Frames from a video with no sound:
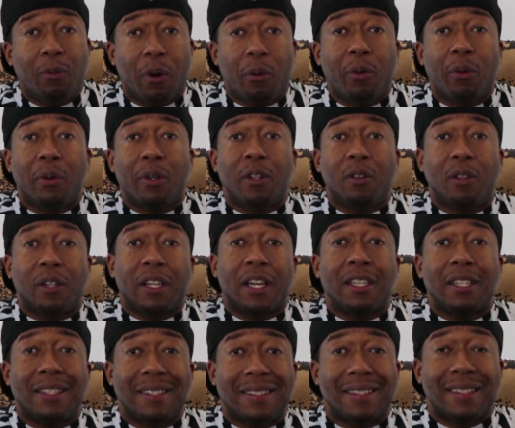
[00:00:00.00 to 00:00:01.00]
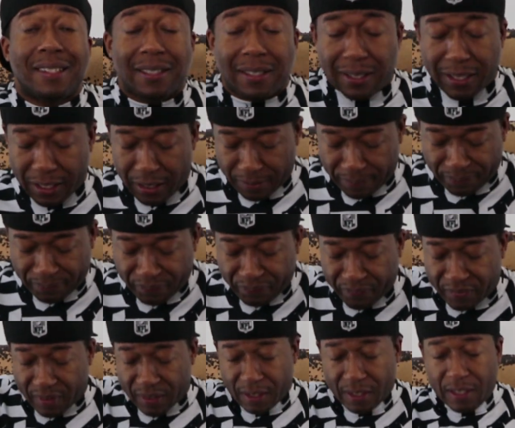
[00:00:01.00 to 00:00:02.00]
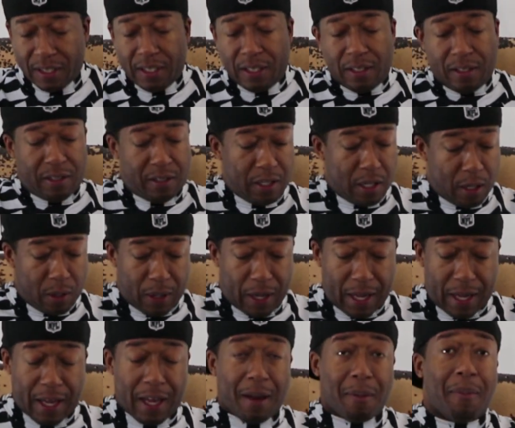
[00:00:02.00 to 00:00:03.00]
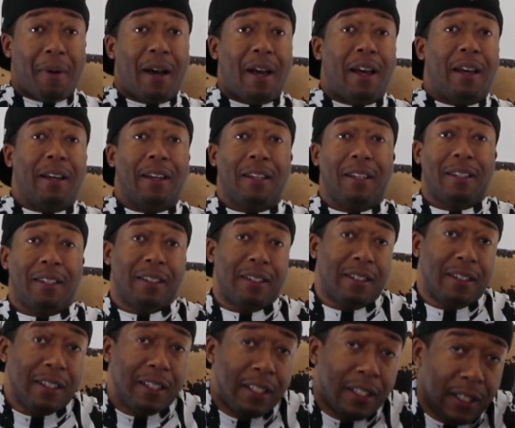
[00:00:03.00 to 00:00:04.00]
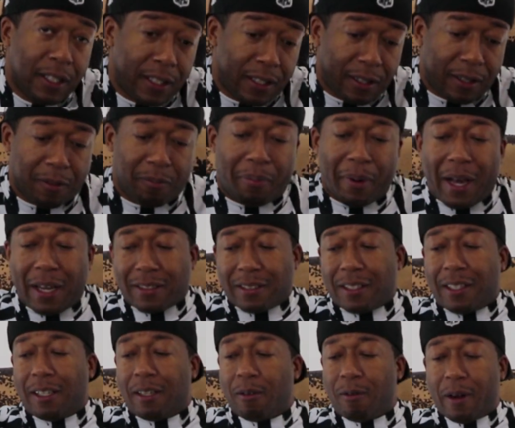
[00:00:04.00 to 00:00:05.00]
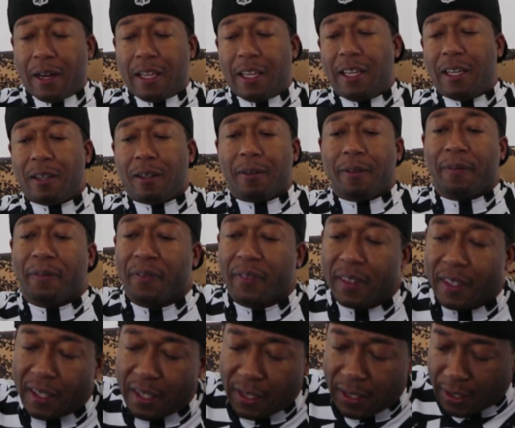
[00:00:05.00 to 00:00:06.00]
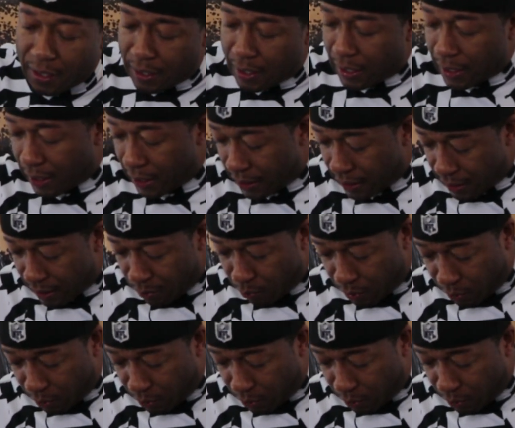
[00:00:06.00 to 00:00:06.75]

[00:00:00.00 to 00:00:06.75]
what we want to look at is the Slate. So I have my box cutter right here, and then